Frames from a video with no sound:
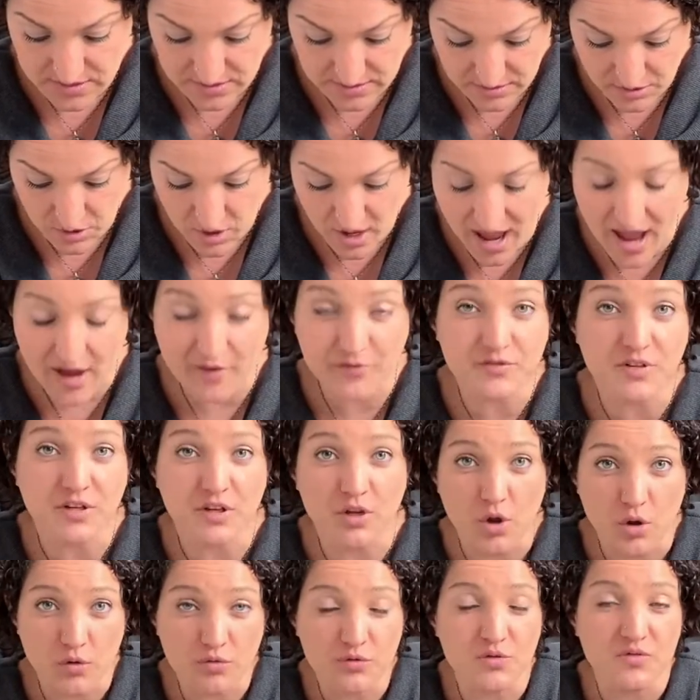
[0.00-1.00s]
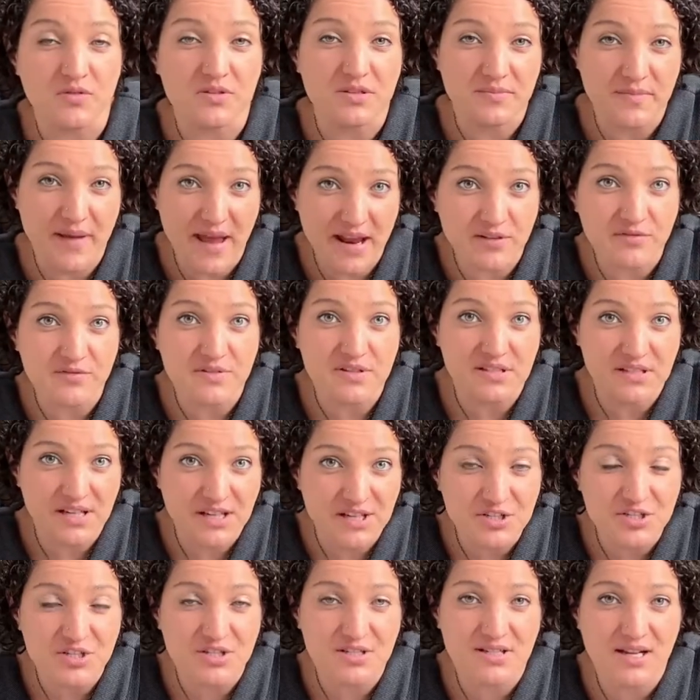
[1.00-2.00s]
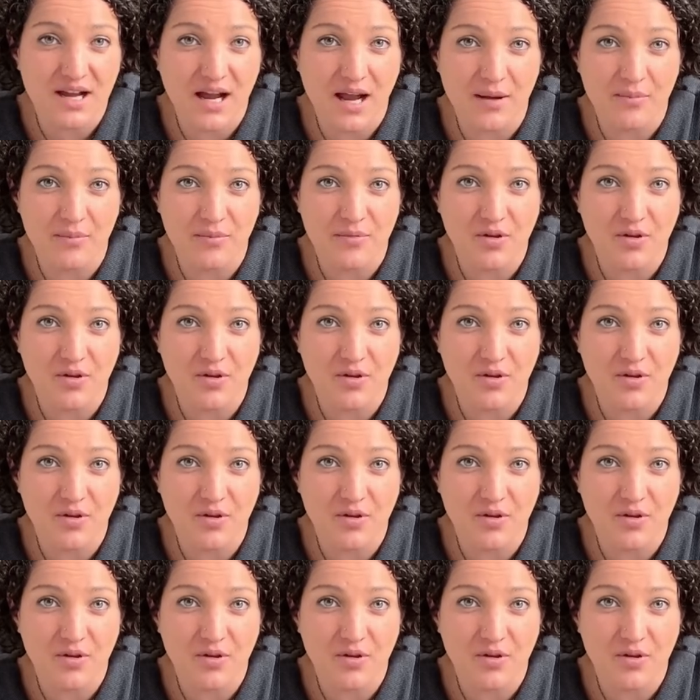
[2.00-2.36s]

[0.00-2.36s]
you have to go through this manifestation time.